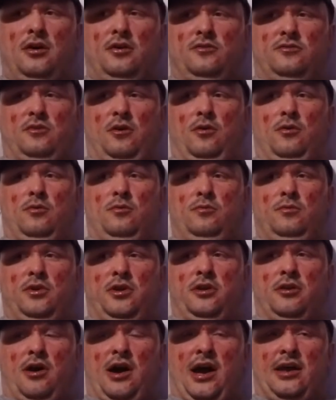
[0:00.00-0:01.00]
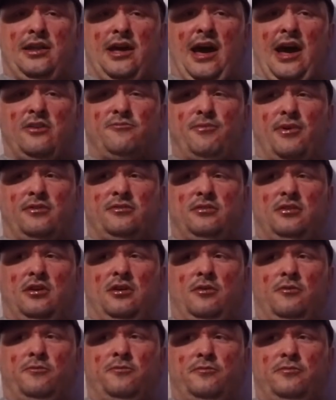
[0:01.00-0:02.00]
So, I had to ask
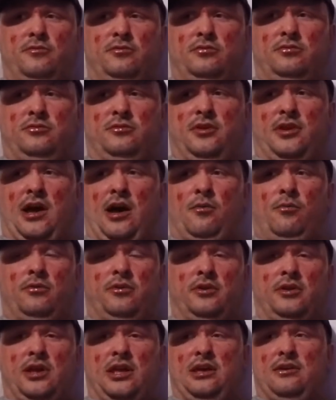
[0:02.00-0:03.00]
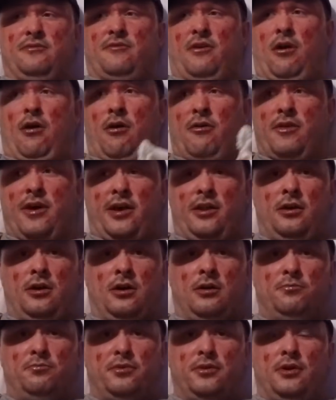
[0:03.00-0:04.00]
myself, did I want to give all that
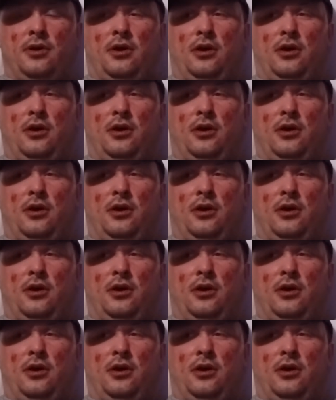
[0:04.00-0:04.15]
up?